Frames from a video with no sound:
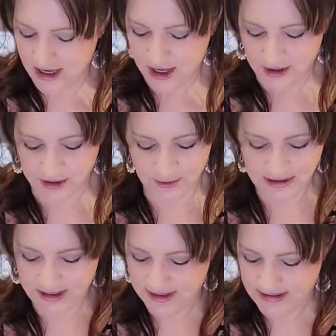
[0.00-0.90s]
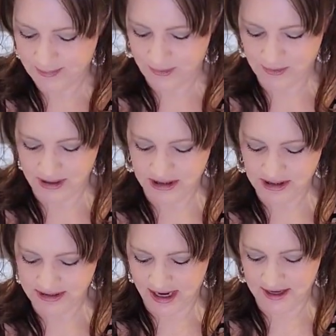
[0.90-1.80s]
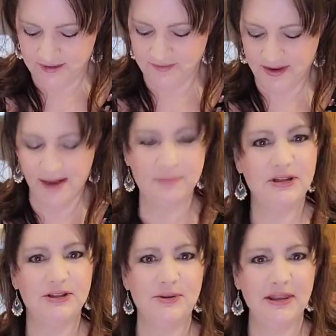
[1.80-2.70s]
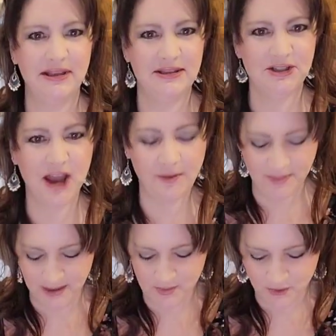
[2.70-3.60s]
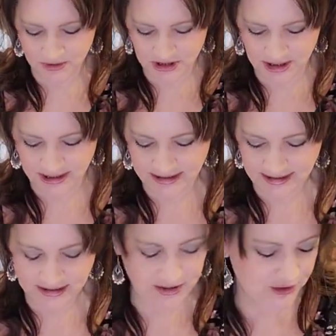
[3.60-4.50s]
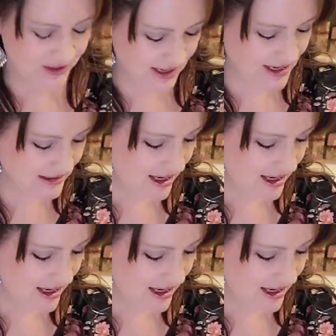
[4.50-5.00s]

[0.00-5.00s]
used the spoon and just kind of kept doing this chopping motion and stirring it.